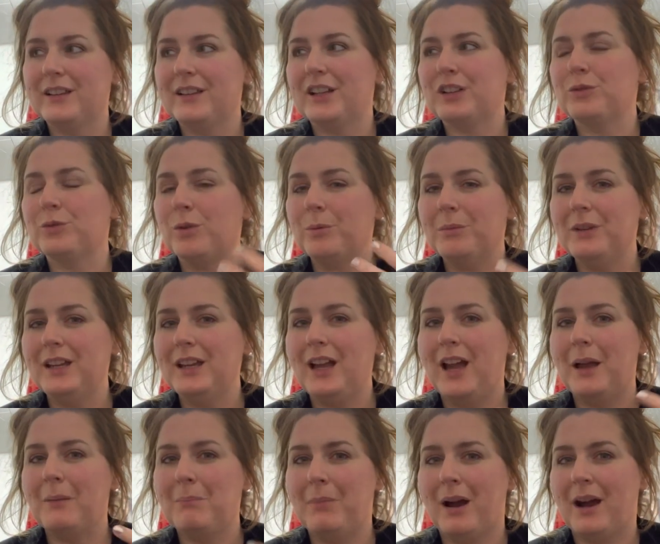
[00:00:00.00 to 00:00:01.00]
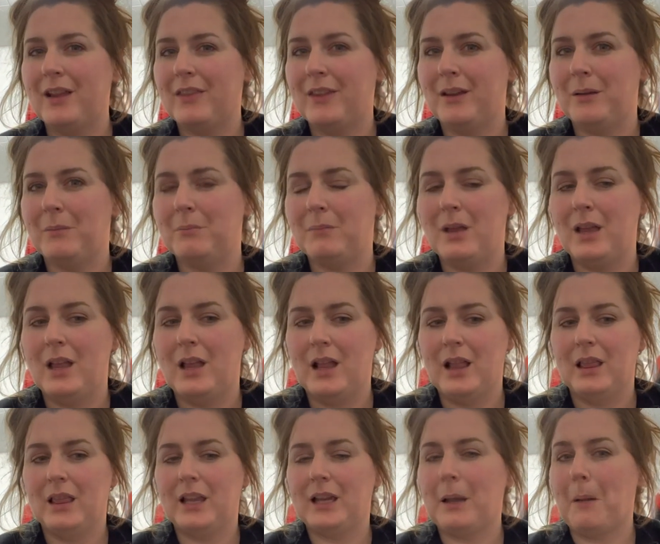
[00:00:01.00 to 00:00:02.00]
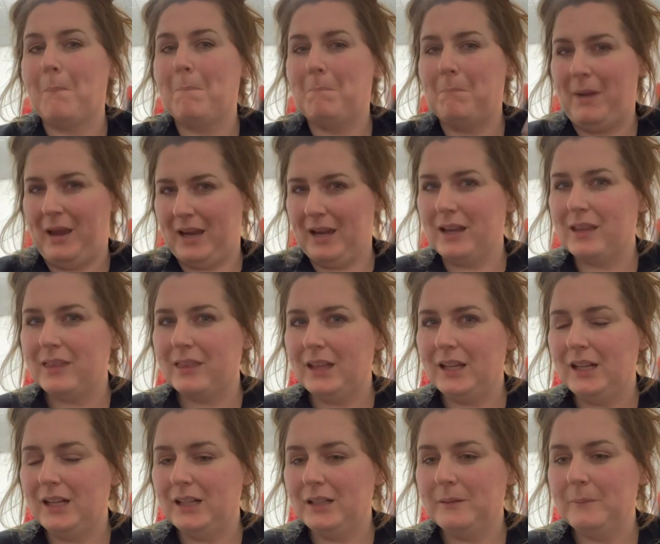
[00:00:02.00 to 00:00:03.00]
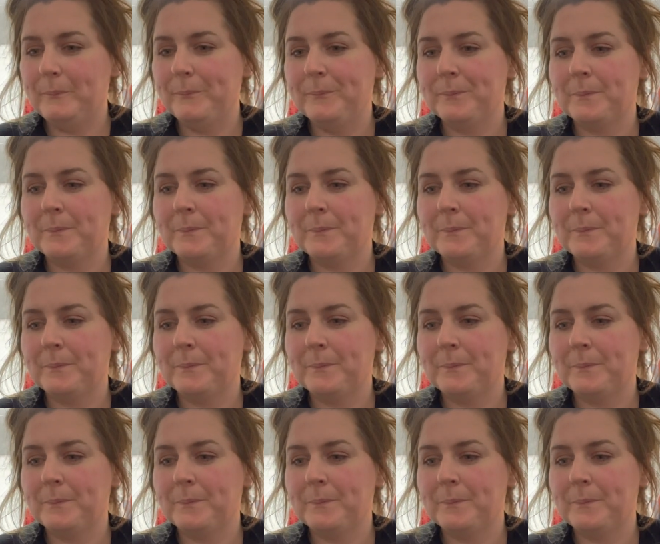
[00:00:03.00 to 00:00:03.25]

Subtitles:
Like, normally I buy them like a big thing,